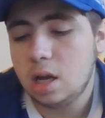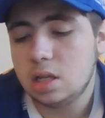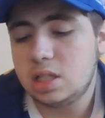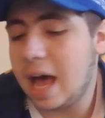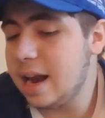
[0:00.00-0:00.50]

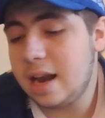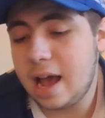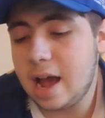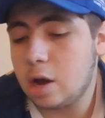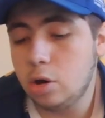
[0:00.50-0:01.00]

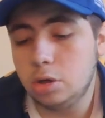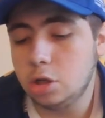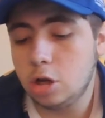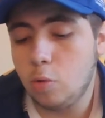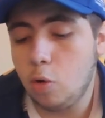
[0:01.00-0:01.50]
Saturday, I couldn't
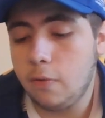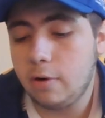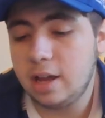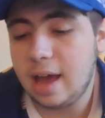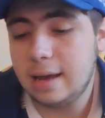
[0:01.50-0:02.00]
do all
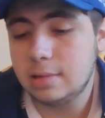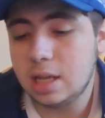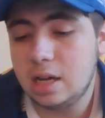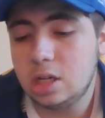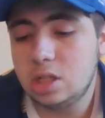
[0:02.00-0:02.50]
three games,
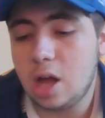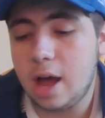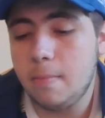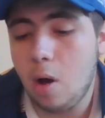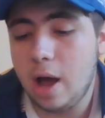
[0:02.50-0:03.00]
legends.
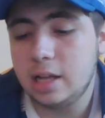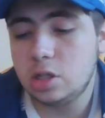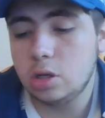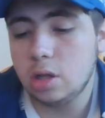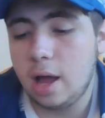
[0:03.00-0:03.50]
I might
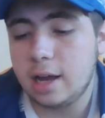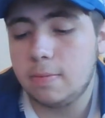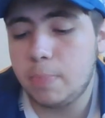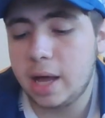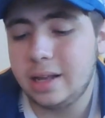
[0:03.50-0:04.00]
do, like,
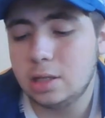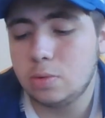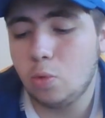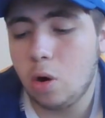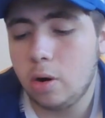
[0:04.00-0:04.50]
Buddy's
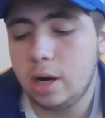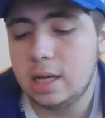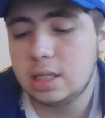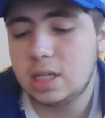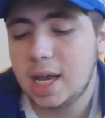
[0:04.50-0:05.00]

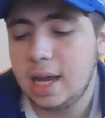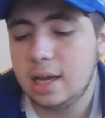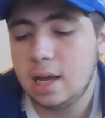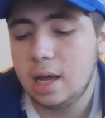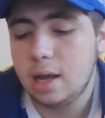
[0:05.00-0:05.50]
Warriors take,
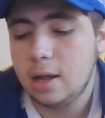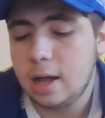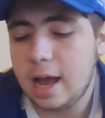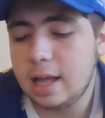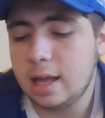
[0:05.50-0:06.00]

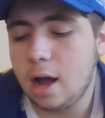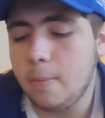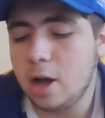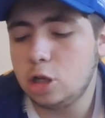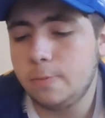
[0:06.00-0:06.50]
I
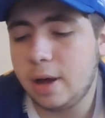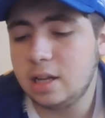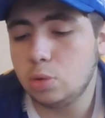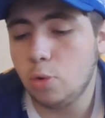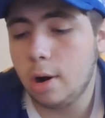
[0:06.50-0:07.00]
might do
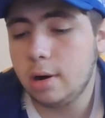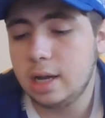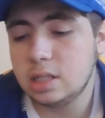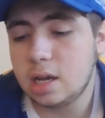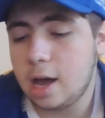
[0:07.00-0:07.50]
Buddy's
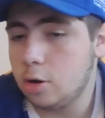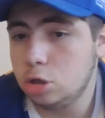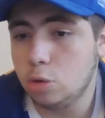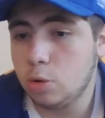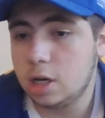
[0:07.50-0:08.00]
Warriors. Like, I could
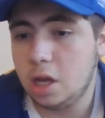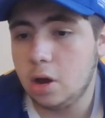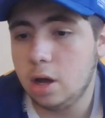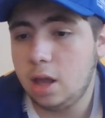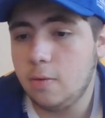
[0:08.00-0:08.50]
do one of the
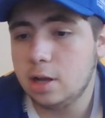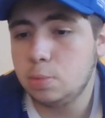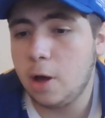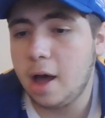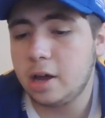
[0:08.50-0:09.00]
early ones,
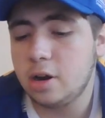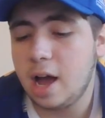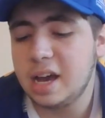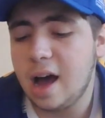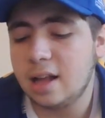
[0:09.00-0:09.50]
but
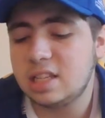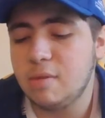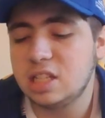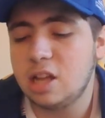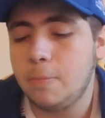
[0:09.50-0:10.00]
I can't see
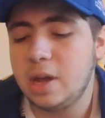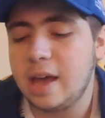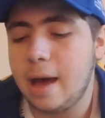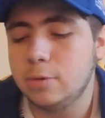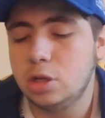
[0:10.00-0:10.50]
myself being
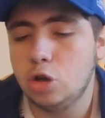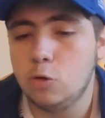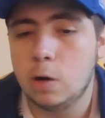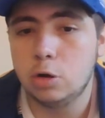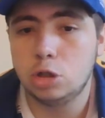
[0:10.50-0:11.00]
able to do
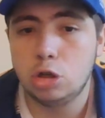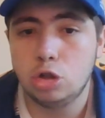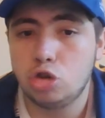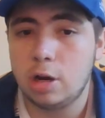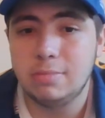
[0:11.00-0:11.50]
one or two
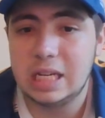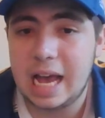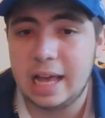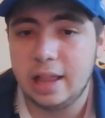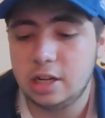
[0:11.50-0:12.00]
streams a
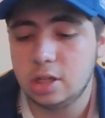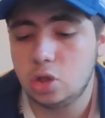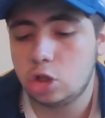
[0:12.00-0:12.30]
day, legends.